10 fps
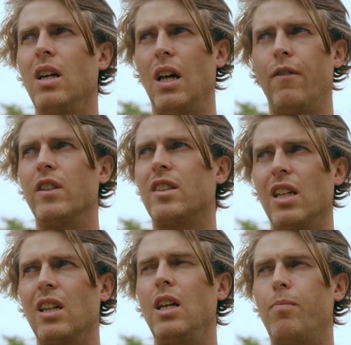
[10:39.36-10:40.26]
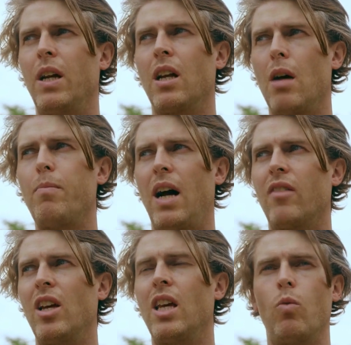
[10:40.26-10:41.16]
if he's still keeping it up, I
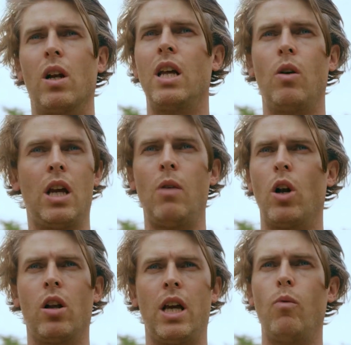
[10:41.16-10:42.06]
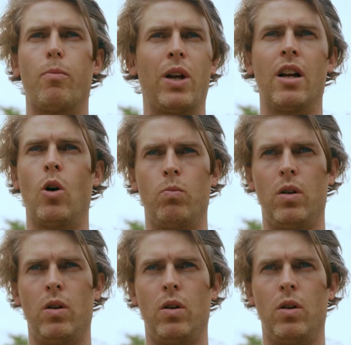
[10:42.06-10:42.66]
think he will bring it home.